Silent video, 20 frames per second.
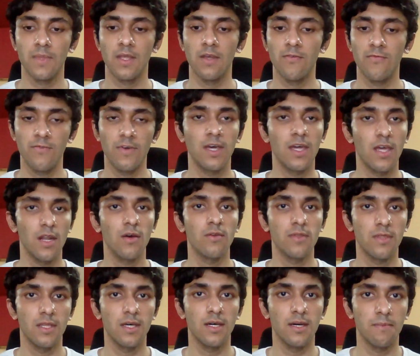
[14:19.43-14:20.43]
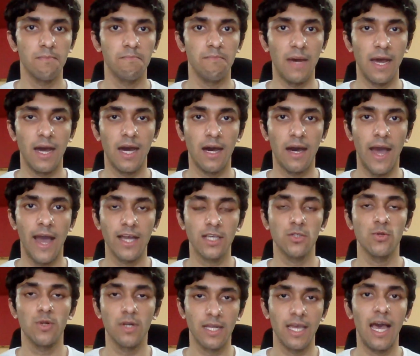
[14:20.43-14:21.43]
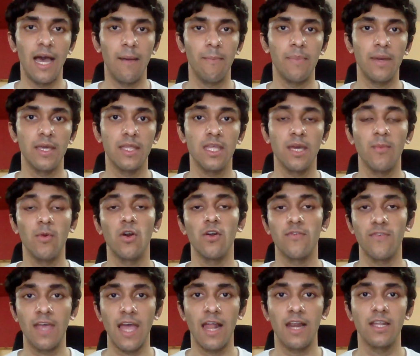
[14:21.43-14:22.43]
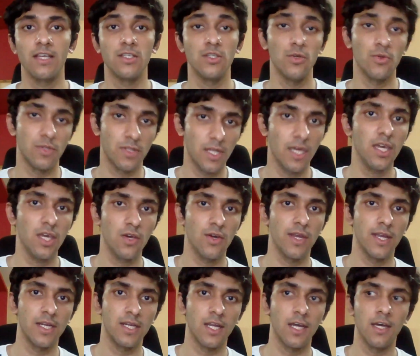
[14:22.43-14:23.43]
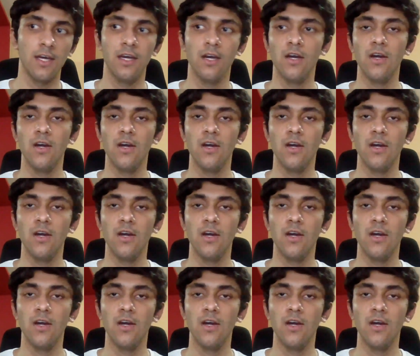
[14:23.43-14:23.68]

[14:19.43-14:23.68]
figure out the actual gap in the amount of calories you think you're eating